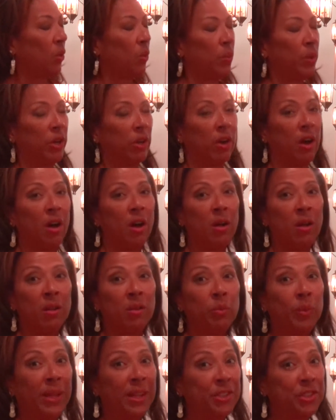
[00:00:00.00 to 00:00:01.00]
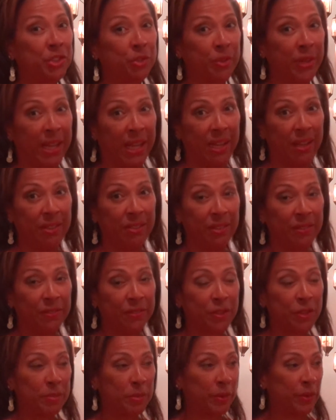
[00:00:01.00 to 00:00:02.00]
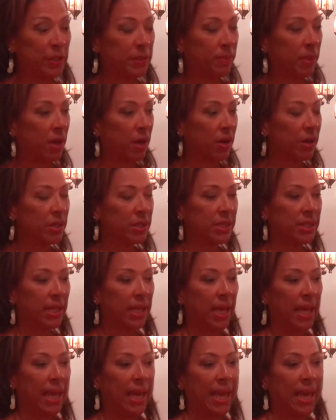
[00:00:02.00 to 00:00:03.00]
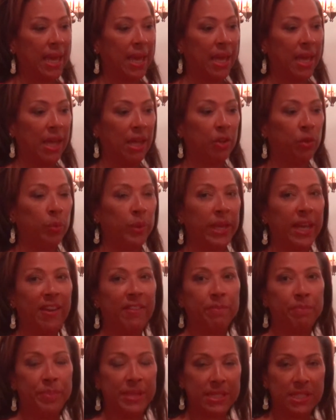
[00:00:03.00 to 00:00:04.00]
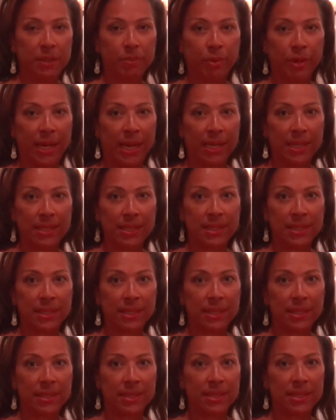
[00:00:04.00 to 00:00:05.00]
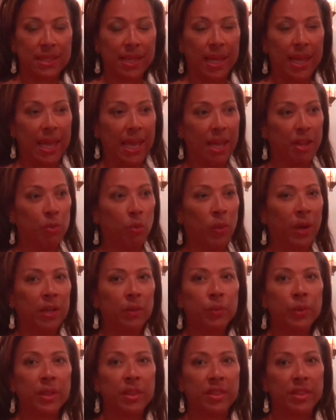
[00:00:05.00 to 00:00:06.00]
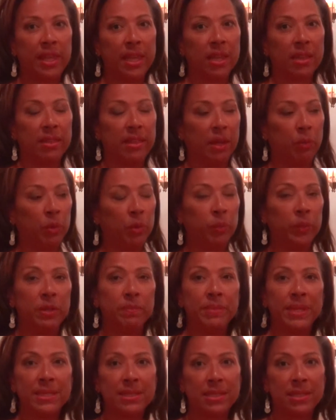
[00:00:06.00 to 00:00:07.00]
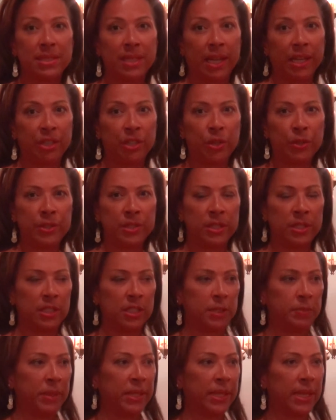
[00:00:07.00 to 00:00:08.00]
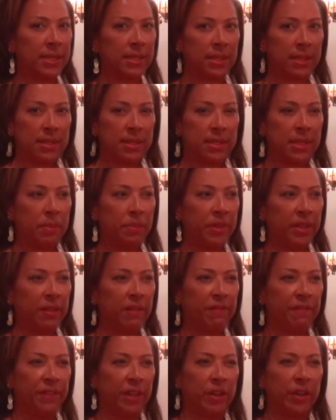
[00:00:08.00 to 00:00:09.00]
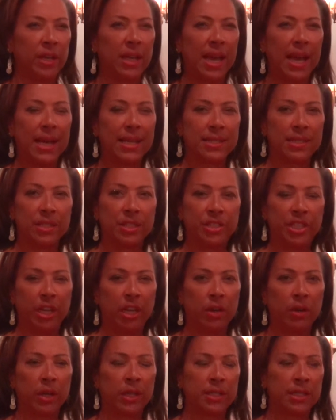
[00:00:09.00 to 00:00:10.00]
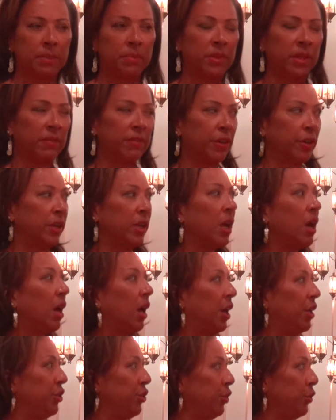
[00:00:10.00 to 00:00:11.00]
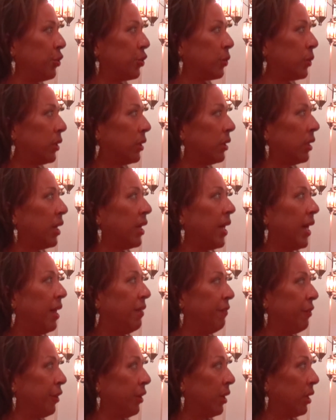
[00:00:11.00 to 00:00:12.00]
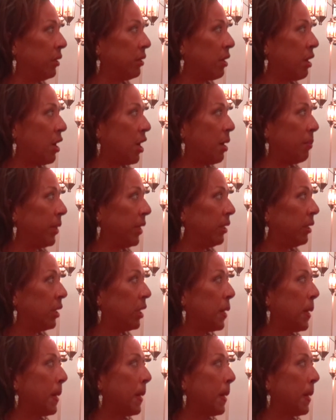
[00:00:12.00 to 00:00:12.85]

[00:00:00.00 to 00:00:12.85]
We are all well trained for the most part, and we have busy practices, and one would think that when we miss a diagnosis, it's because it's something very esoteric, something very unusual and very uncommon.